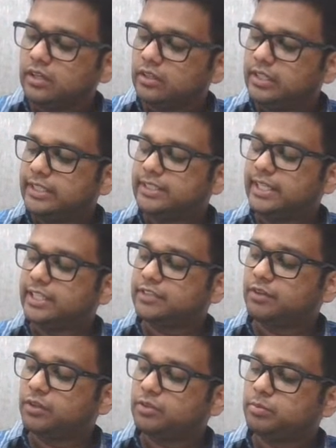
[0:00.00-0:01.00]
Let's say x
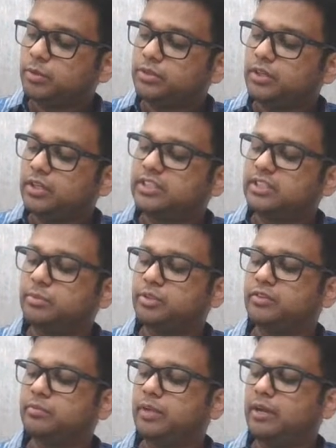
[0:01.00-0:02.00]
follows Poisson
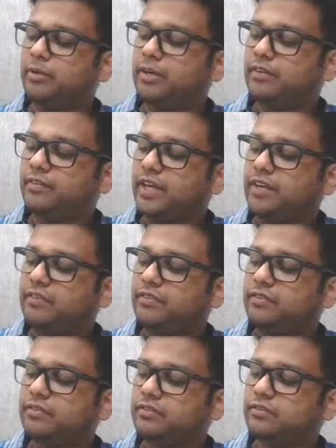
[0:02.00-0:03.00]
distribution with parameter 5,
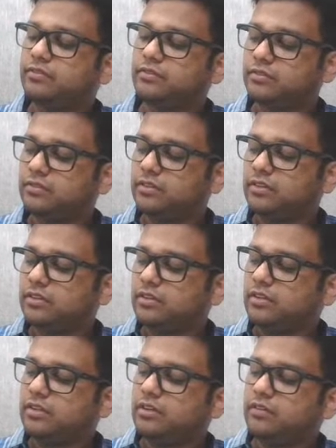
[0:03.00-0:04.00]

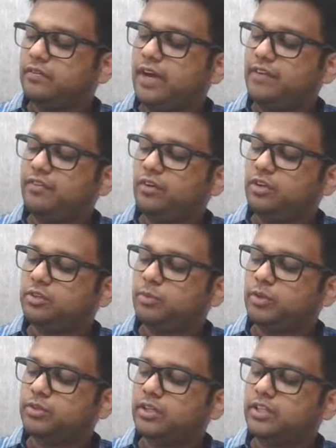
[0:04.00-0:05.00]
y follows
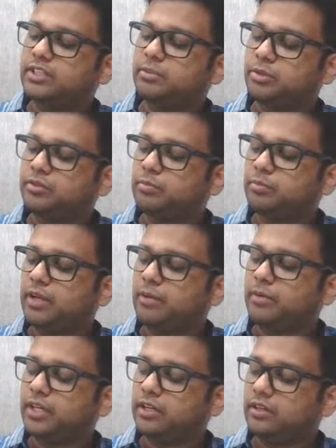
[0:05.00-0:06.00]
Poisson distribution with
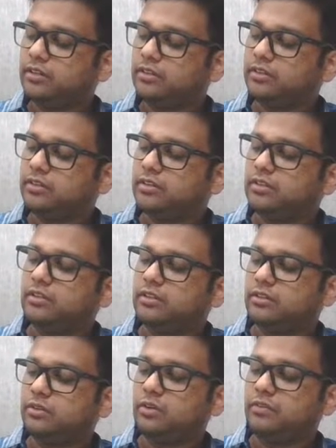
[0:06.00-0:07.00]
parameter
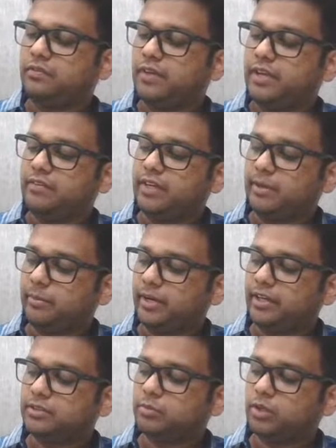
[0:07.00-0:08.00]
not 5, let me
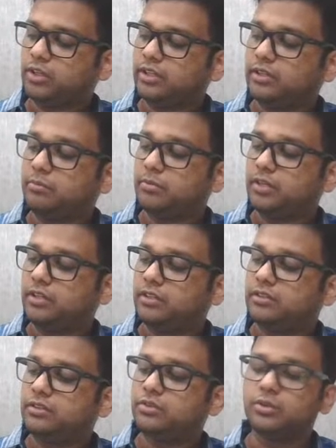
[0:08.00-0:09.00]
take a smaller number
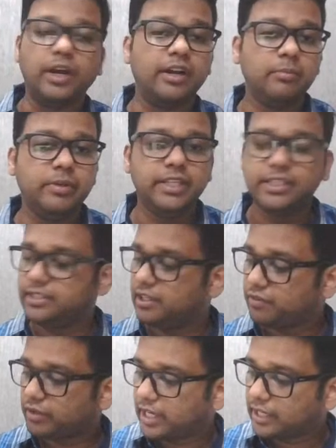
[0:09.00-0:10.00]
so that it will be easier
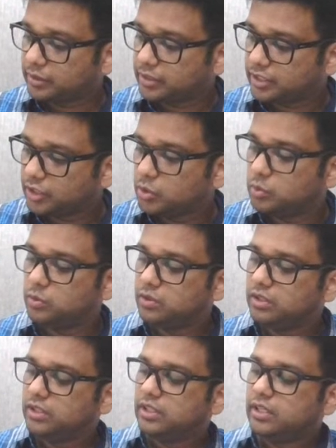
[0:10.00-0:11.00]
for calculation
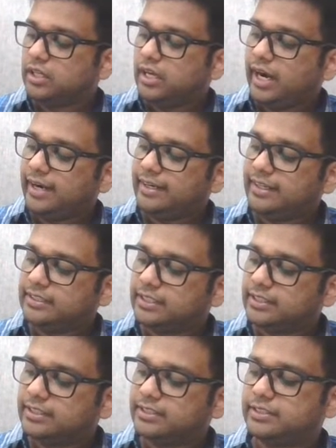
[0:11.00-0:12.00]
2, and let's say
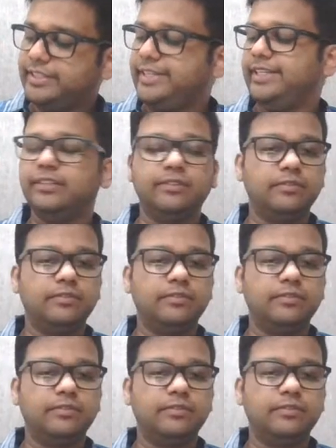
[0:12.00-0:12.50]
this is 3.